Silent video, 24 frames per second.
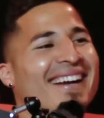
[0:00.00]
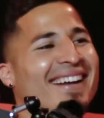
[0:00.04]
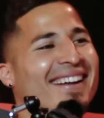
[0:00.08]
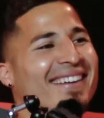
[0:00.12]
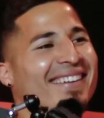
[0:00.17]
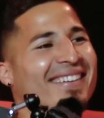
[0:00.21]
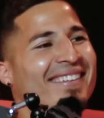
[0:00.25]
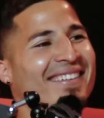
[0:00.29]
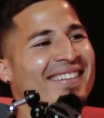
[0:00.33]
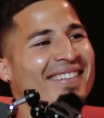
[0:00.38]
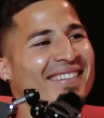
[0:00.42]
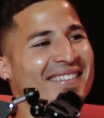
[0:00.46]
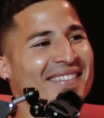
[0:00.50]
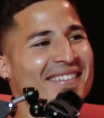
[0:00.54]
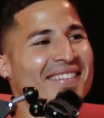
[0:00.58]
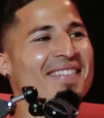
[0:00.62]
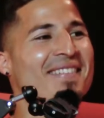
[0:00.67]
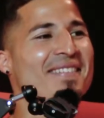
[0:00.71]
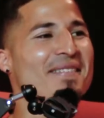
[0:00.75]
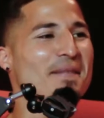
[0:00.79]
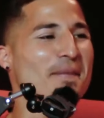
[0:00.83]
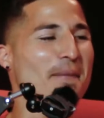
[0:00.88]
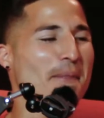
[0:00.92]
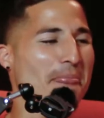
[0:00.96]
down the
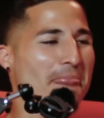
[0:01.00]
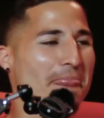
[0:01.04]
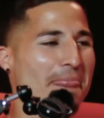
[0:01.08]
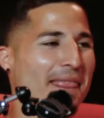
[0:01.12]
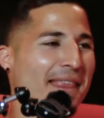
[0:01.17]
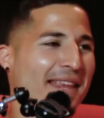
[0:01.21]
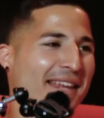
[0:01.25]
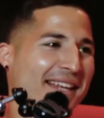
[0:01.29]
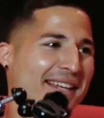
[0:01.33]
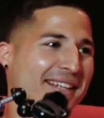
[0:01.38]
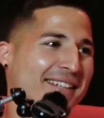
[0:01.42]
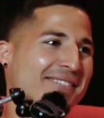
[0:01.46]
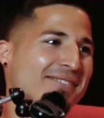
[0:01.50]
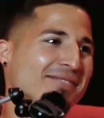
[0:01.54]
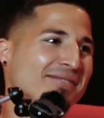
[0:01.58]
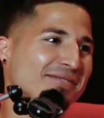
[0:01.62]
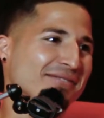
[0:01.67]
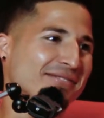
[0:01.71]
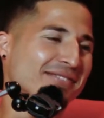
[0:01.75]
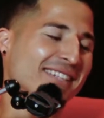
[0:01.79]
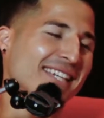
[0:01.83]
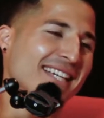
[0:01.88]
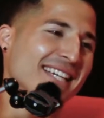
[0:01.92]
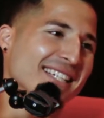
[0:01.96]
side. Okay,
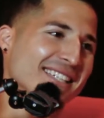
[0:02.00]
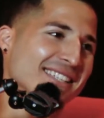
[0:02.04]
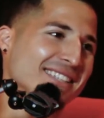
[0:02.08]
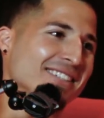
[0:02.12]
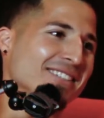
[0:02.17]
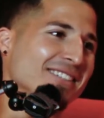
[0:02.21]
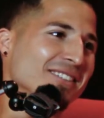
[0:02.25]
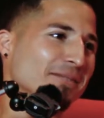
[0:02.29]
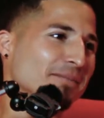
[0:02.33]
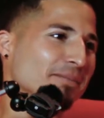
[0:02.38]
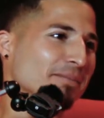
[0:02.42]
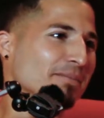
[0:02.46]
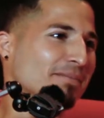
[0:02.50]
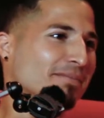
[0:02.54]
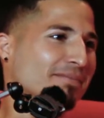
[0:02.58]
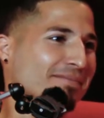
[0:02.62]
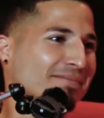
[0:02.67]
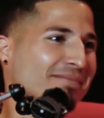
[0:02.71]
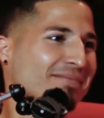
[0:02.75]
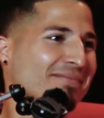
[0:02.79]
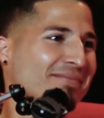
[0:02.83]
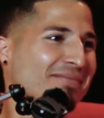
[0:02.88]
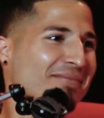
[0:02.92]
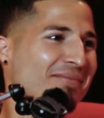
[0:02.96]
we could
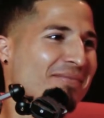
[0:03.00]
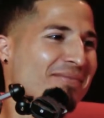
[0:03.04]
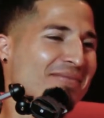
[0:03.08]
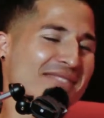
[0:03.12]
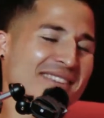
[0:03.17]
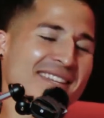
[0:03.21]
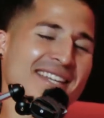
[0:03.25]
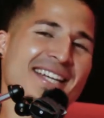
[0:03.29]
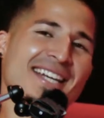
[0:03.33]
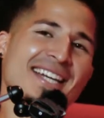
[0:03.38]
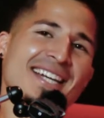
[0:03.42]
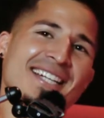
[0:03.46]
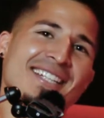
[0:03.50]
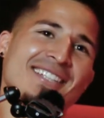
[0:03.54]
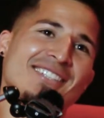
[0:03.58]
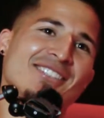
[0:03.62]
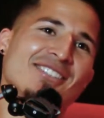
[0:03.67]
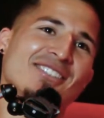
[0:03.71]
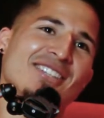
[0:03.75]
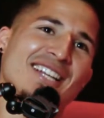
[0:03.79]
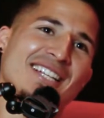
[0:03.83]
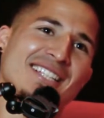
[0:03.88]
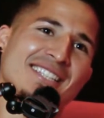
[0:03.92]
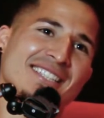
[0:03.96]
see that. Yeah. So
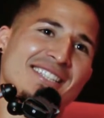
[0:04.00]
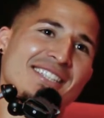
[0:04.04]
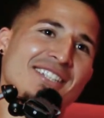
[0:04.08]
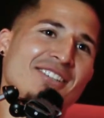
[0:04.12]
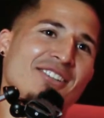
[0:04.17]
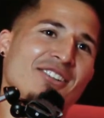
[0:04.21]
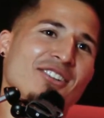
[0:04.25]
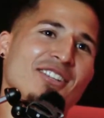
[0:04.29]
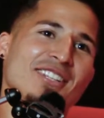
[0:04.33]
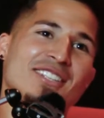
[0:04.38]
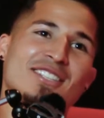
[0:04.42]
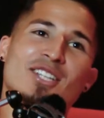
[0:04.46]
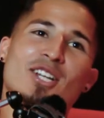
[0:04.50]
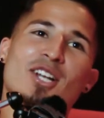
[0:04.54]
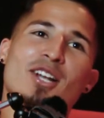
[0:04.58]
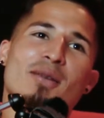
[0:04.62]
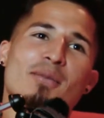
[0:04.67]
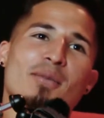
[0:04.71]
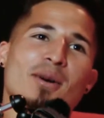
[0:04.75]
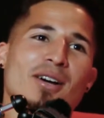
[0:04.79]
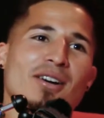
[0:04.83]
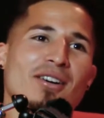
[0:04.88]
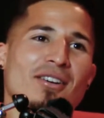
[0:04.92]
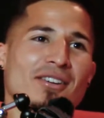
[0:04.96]
that's it's all
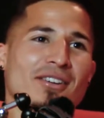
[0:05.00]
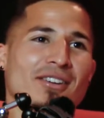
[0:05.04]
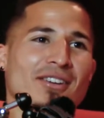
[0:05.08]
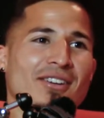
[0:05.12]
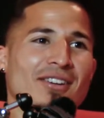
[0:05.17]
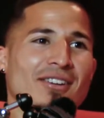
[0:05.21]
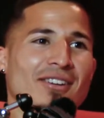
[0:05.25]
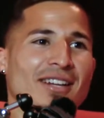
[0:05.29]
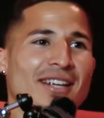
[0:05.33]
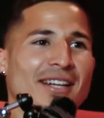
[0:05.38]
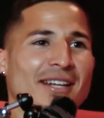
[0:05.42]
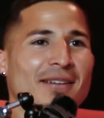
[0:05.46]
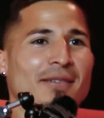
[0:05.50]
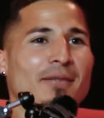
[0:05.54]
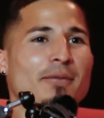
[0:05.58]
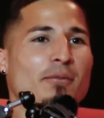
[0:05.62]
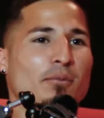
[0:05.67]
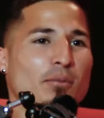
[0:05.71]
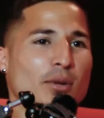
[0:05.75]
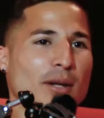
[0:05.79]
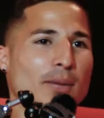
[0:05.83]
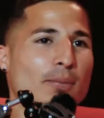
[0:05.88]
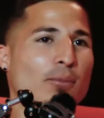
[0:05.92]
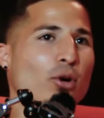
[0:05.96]
about like
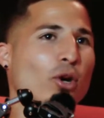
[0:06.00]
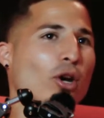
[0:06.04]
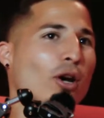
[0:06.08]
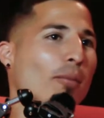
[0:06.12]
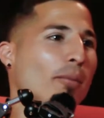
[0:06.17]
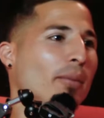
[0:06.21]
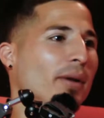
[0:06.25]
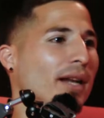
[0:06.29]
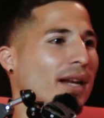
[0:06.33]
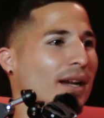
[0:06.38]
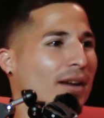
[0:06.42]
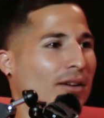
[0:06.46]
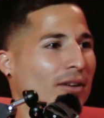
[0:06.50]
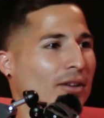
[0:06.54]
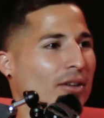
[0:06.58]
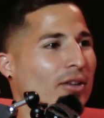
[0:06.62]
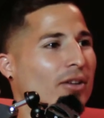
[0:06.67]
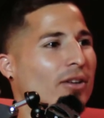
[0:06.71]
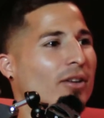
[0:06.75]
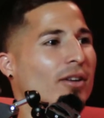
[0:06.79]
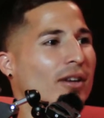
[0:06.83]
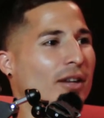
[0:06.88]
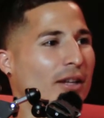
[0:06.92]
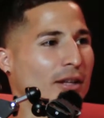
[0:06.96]
people helping out
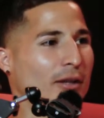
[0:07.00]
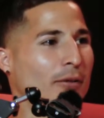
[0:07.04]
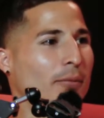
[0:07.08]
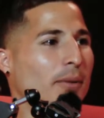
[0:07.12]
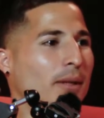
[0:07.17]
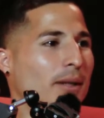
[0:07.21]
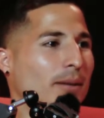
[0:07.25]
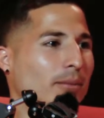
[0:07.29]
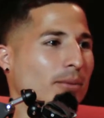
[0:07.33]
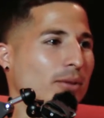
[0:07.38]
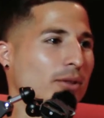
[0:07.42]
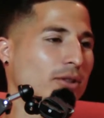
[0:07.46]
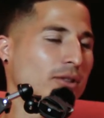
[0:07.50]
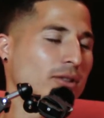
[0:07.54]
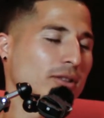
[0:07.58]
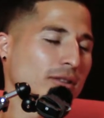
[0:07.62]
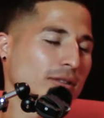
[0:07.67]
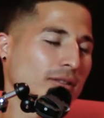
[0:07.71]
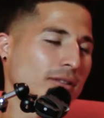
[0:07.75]
other people. So